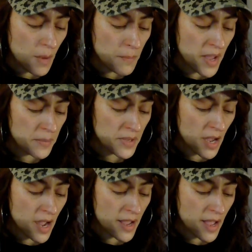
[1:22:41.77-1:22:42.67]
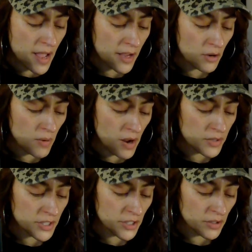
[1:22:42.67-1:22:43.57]
Maybe I hang
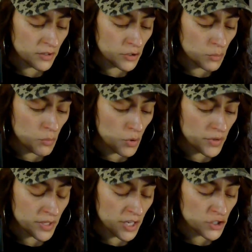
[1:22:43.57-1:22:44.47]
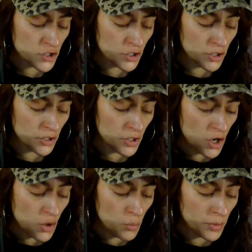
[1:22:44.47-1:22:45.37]
around here a little more than I should.
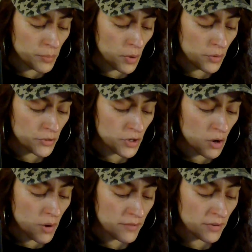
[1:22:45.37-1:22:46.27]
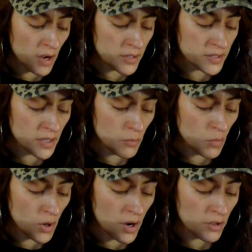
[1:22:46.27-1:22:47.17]
We both know I've got
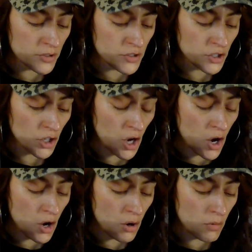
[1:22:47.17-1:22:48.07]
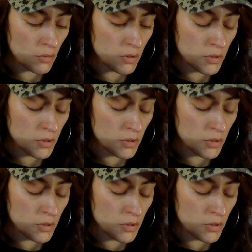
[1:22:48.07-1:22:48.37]
somewhere else to go.